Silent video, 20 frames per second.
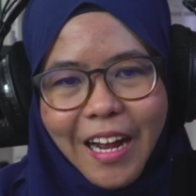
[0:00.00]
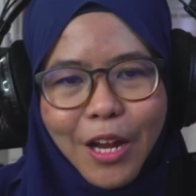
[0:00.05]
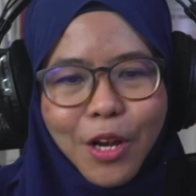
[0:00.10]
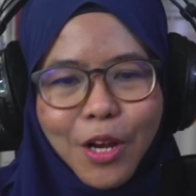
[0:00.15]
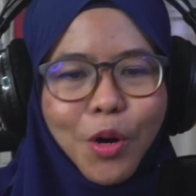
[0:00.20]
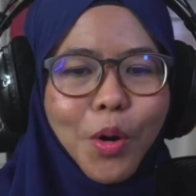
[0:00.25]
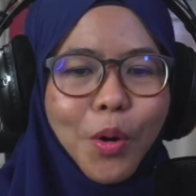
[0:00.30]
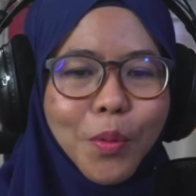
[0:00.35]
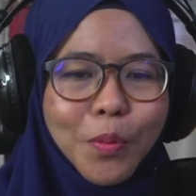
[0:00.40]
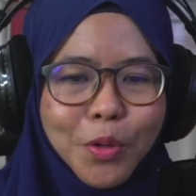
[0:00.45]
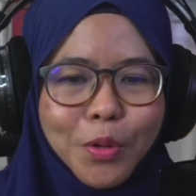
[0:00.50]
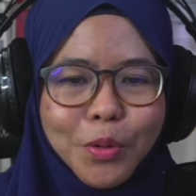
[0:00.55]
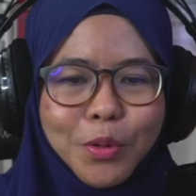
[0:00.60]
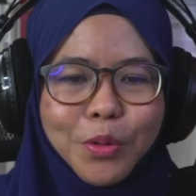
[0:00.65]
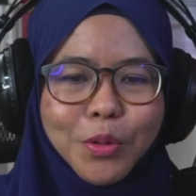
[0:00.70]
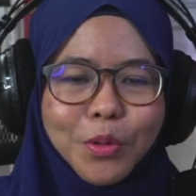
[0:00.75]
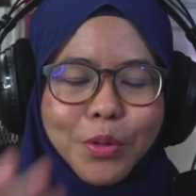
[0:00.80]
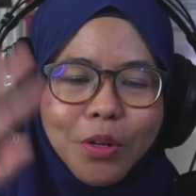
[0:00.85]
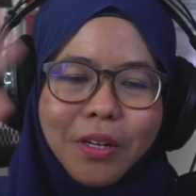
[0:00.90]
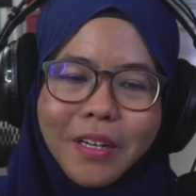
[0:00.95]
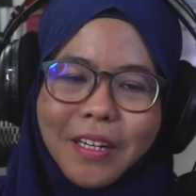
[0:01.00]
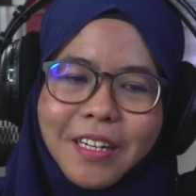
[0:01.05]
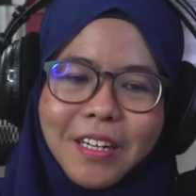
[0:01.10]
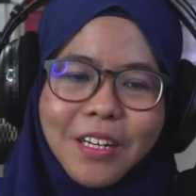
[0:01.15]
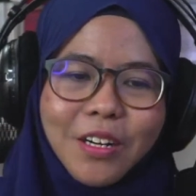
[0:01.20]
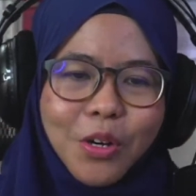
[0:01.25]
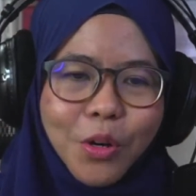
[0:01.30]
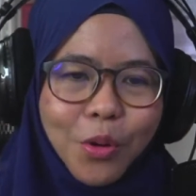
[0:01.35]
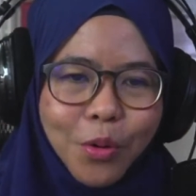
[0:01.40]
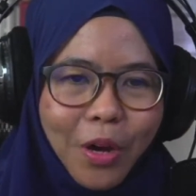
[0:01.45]
I hope
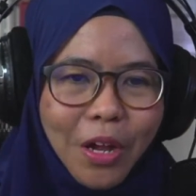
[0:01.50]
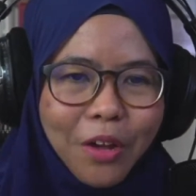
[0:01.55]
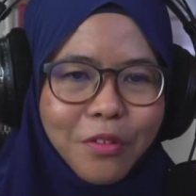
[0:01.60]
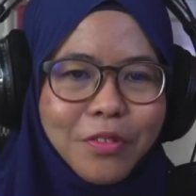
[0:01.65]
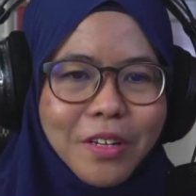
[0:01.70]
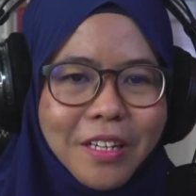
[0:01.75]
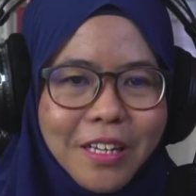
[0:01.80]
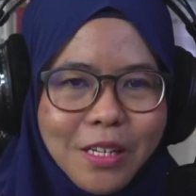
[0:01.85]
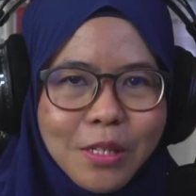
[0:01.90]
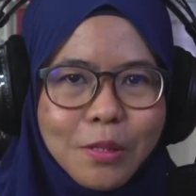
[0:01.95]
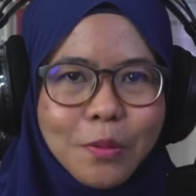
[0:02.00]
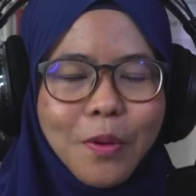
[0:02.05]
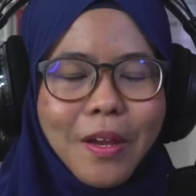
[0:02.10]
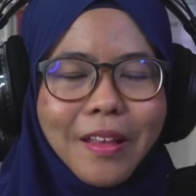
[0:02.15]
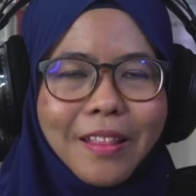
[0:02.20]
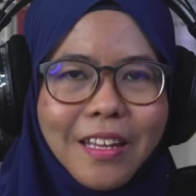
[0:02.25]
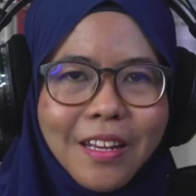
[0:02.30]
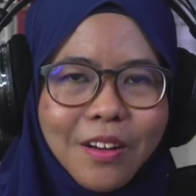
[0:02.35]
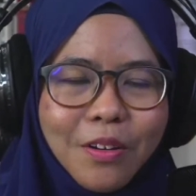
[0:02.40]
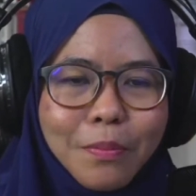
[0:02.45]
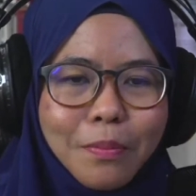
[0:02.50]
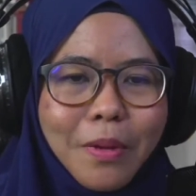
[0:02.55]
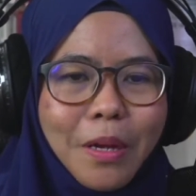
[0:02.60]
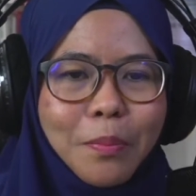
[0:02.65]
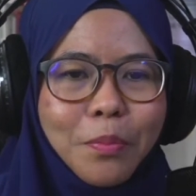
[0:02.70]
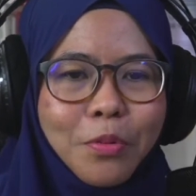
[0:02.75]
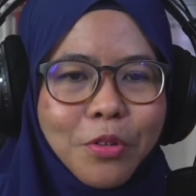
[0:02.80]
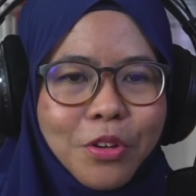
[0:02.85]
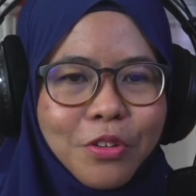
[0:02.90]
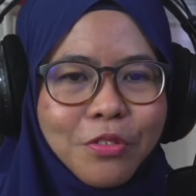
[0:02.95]
whoever that is waiting on my
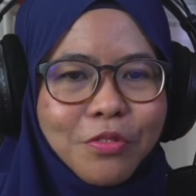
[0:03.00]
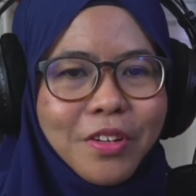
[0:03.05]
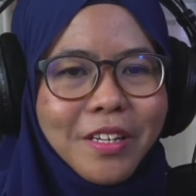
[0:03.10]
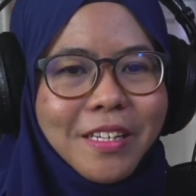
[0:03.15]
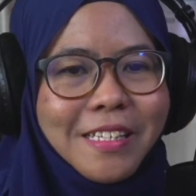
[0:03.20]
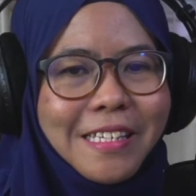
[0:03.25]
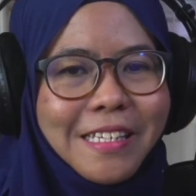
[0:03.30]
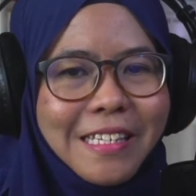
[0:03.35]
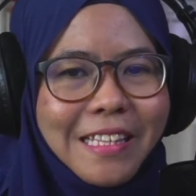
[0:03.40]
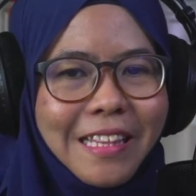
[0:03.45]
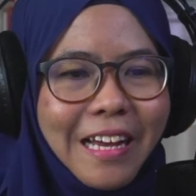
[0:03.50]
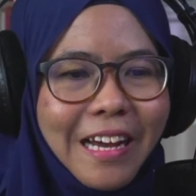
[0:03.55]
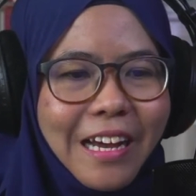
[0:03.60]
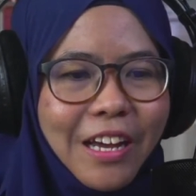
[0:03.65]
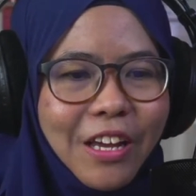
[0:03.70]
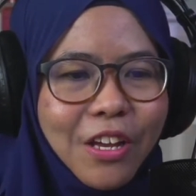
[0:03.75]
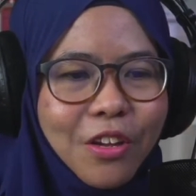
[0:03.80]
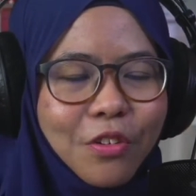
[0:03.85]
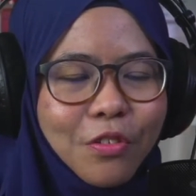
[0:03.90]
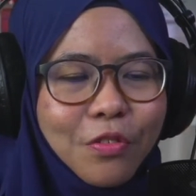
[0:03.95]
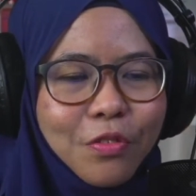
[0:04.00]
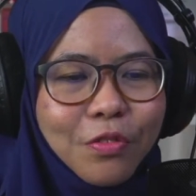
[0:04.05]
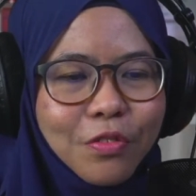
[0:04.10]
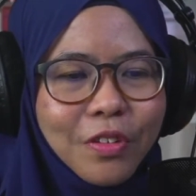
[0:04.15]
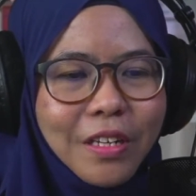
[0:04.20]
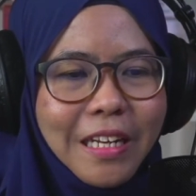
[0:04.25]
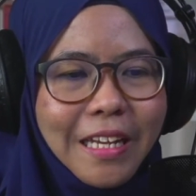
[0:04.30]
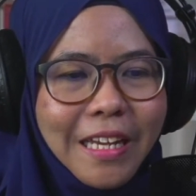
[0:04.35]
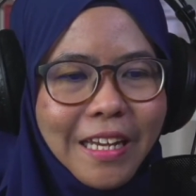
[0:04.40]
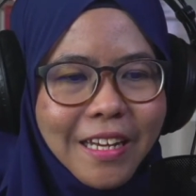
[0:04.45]
previous live
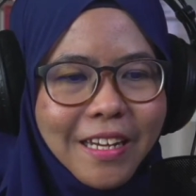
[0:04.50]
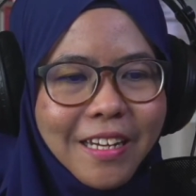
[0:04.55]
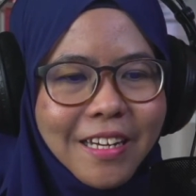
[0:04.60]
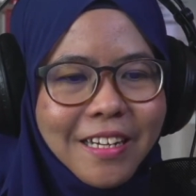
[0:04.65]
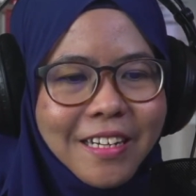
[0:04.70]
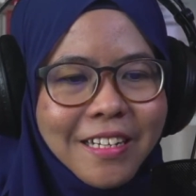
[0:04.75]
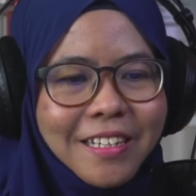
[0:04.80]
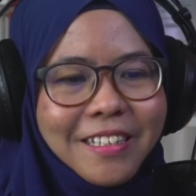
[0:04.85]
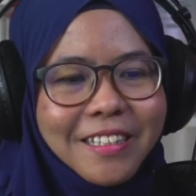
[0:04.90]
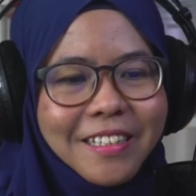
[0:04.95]
link,